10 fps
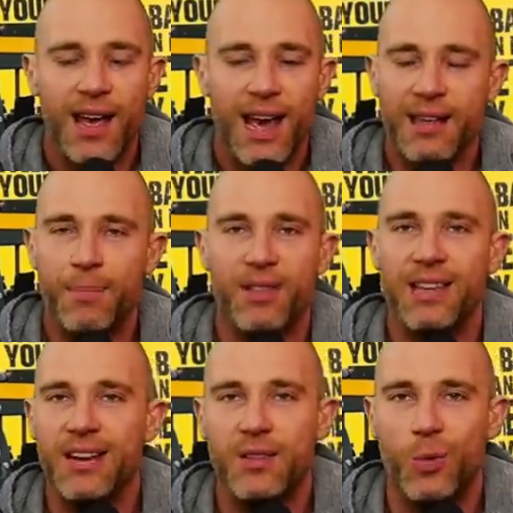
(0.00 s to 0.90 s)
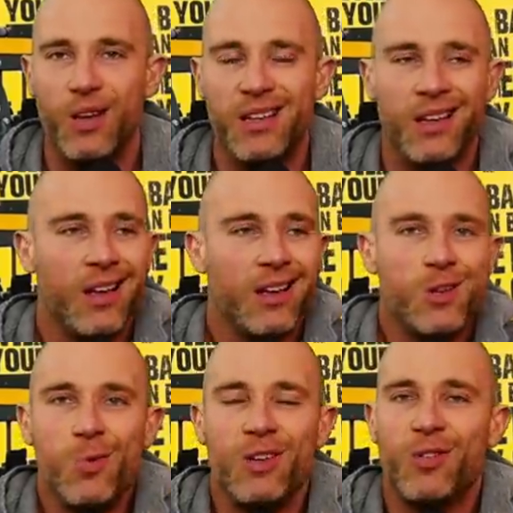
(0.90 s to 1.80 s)
And then by the end of the week,
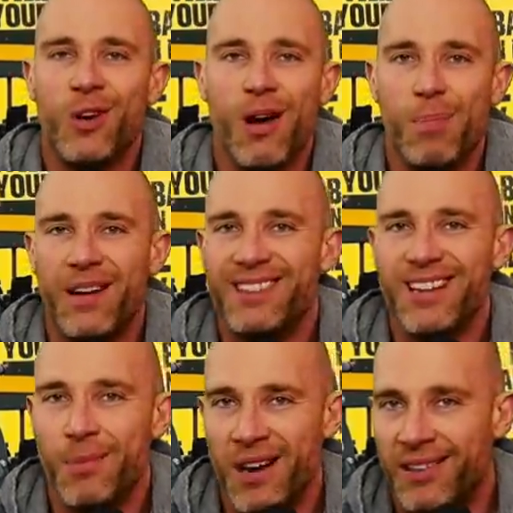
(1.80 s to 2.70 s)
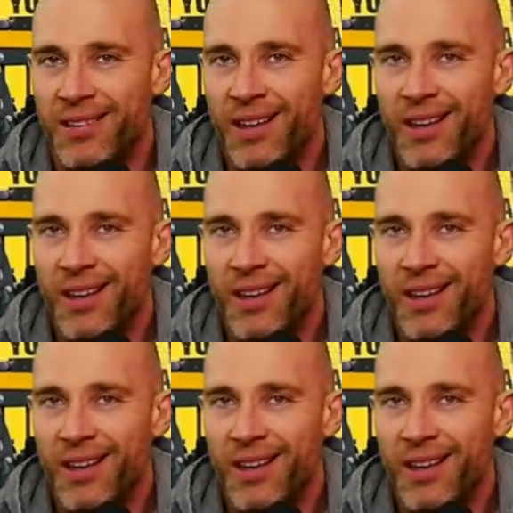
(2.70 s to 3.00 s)
you will have gone up by 6 minutes.